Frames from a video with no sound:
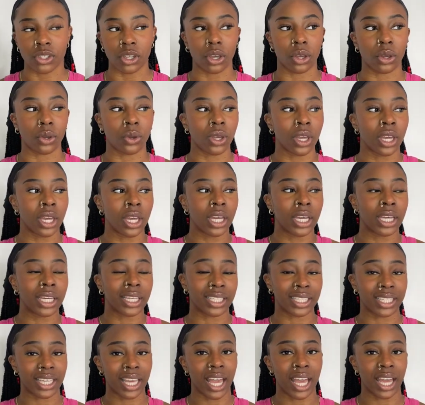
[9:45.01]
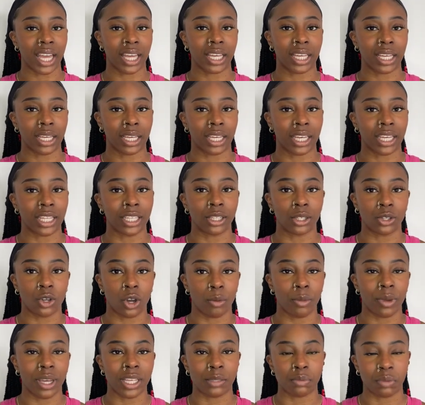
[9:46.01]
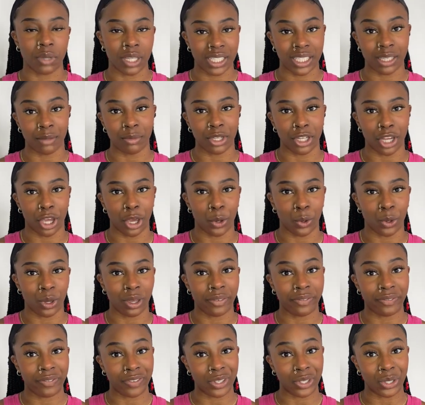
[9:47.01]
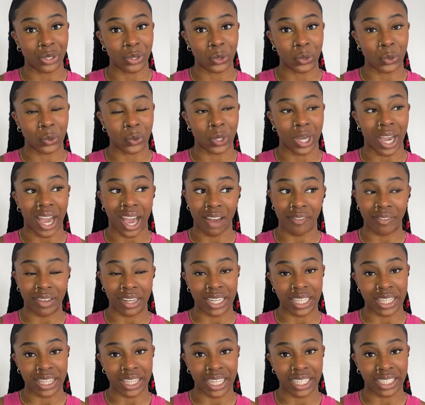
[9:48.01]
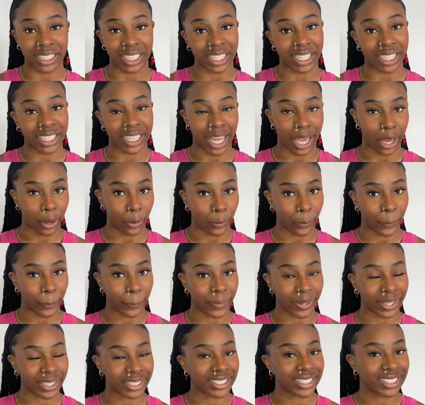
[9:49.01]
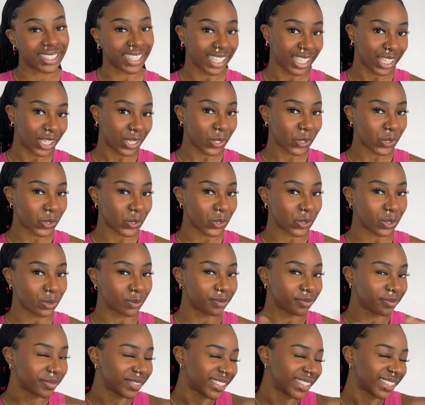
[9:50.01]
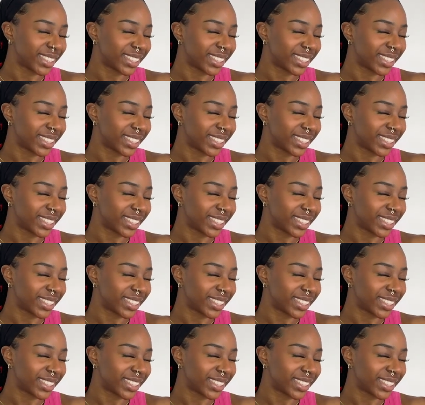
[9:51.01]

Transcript: So yeah, in the comments, please let me know if you have anything that could help. Thank you.